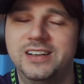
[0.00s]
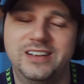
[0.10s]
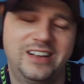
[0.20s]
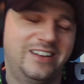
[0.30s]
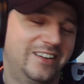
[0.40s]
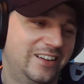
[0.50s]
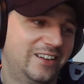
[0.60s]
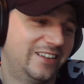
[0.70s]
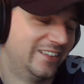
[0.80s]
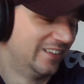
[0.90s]

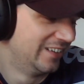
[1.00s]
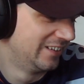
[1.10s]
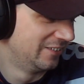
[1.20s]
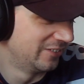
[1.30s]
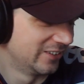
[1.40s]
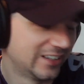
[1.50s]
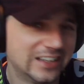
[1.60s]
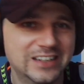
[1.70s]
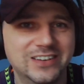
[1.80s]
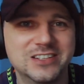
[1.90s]
Fucking
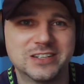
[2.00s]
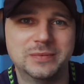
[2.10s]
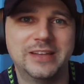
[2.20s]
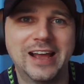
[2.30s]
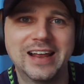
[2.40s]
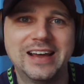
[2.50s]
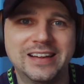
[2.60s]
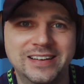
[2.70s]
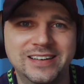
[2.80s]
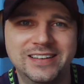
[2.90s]
doing some Nelly.
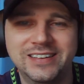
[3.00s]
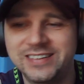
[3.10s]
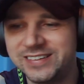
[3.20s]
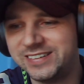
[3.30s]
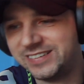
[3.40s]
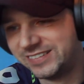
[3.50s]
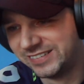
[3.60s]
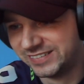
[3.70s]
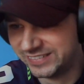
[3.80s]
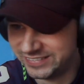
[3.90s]

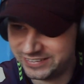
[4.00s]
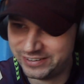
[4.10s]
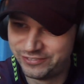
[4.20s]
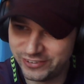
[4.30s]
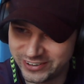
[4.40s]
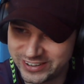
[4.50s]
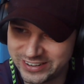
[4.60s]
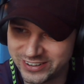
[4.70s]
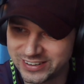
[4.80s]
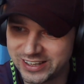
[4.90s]
Fucking
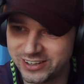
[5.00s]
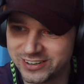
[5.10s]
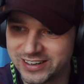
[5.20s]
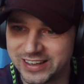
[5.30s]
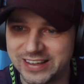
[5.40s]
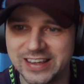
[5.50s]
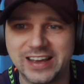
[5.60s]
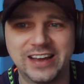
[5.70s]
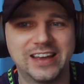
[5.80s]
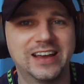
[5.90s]
andale, andale,
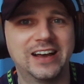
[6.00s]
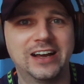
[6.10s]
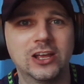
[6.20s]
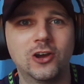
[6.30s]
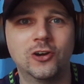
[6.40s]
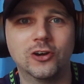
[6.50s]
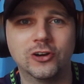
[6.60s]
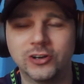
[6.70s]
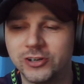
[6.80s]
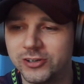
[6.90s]
yeah, yeah.
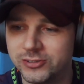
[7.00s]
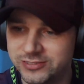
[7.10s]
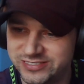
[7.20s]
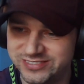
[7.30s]
Uh-oh.